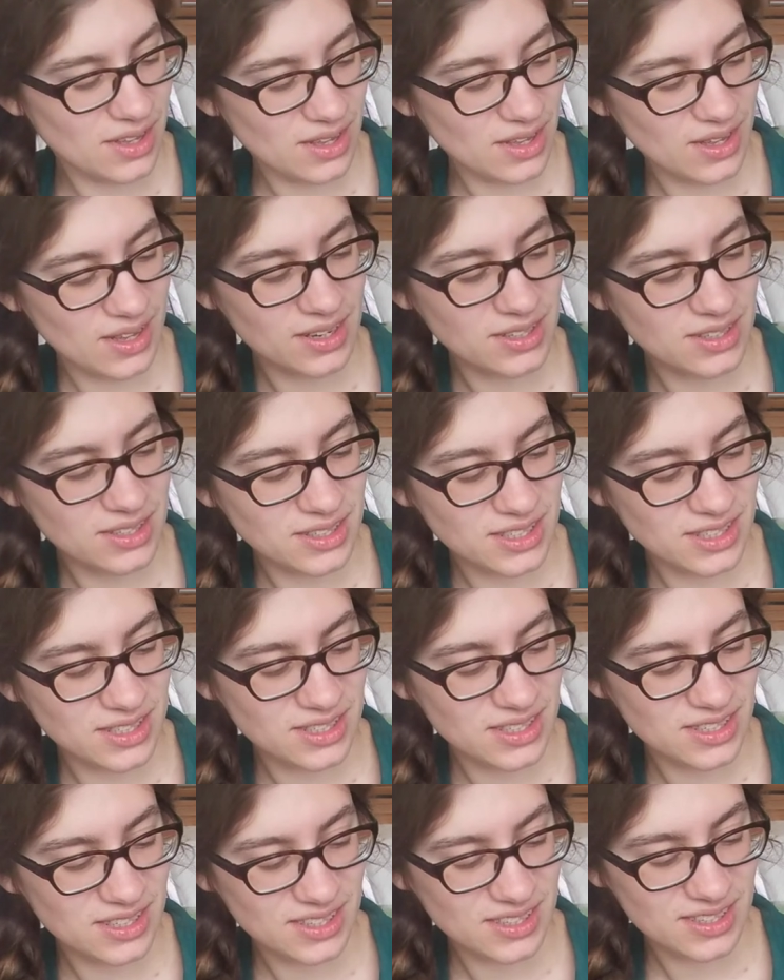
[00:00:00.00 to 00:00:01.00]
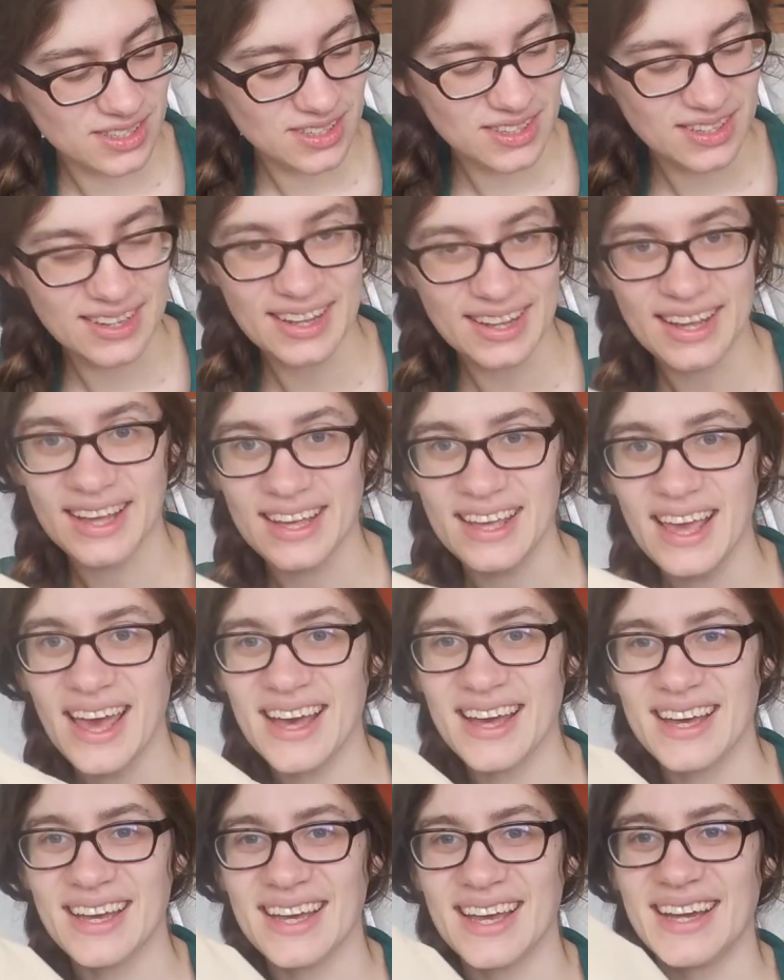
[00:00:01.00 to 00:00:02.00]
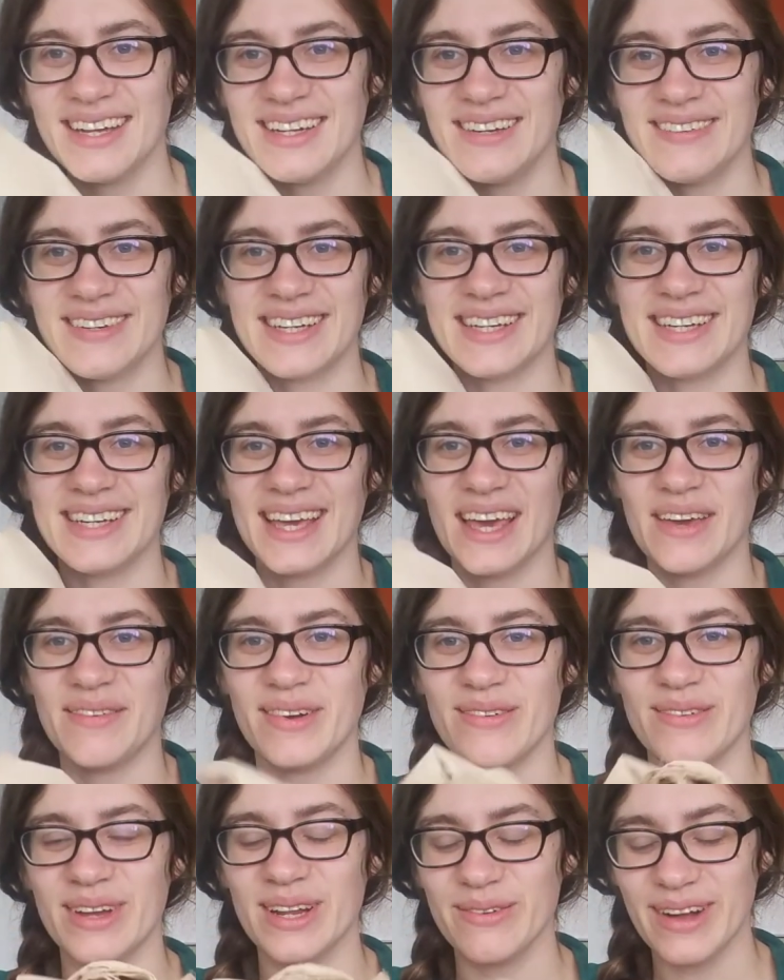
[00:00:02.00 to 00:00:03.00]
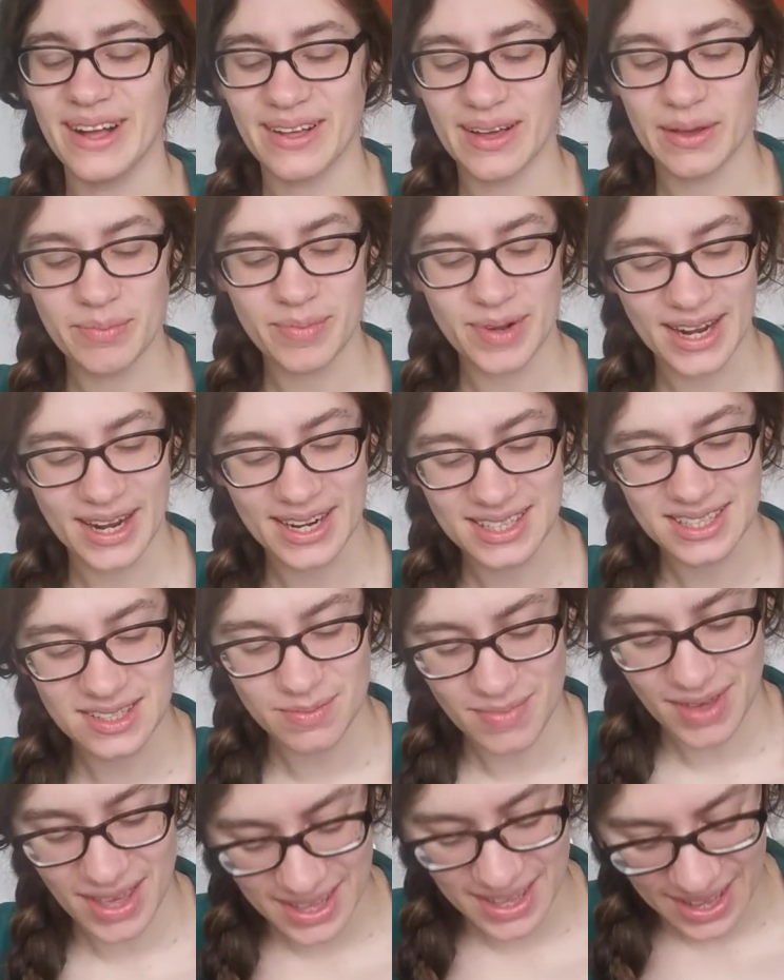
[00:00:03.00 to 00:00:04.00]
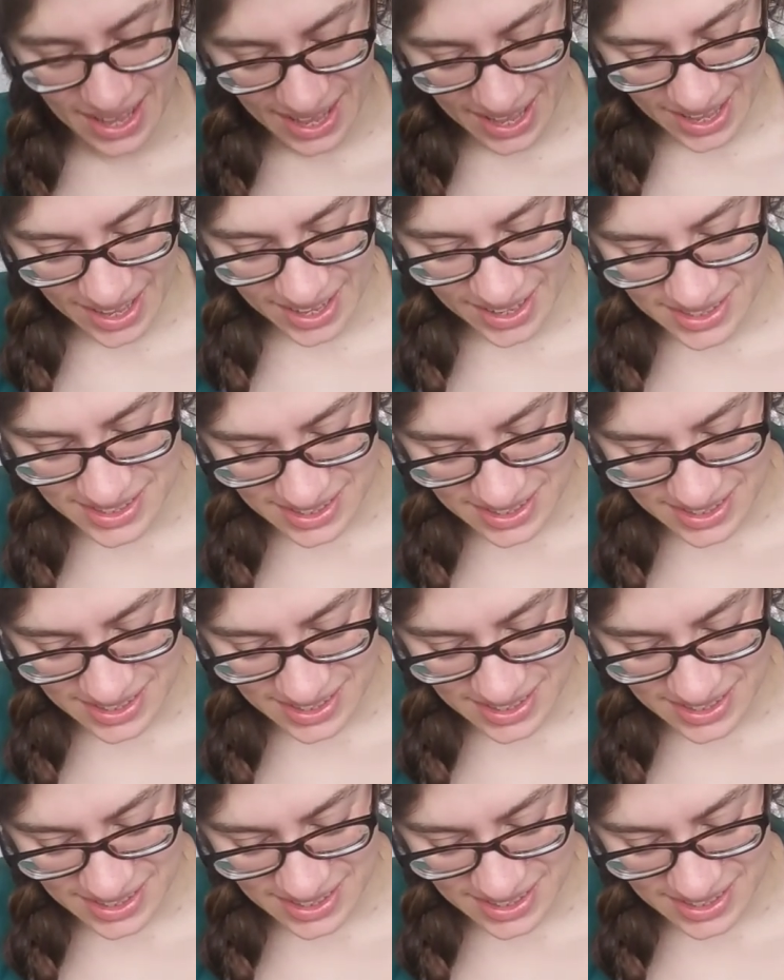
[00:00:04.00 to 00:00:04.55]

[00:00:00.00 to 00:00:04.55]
And yeah, I love it. It came out really well. I'm planning to make a